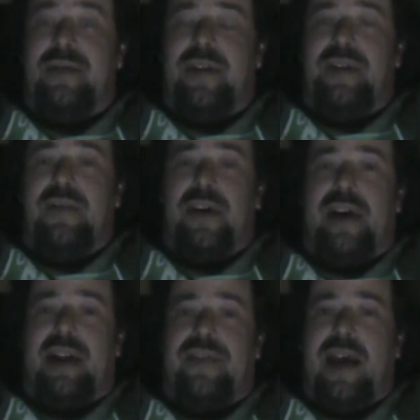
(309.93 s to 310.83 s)
When you look
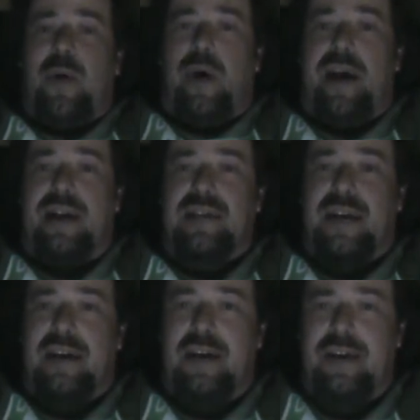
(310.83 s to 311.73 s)
at it that way, it's
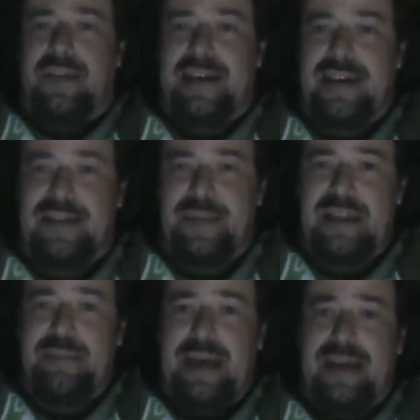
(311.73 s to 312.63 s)
like, oh, the kids are
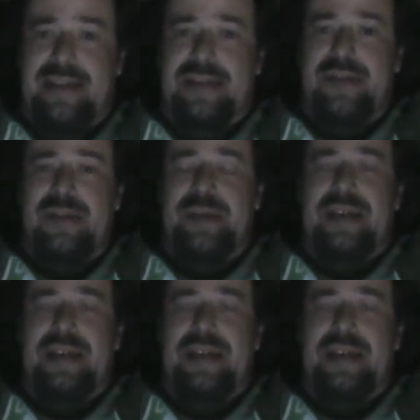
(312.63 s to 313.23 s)
being bad at school.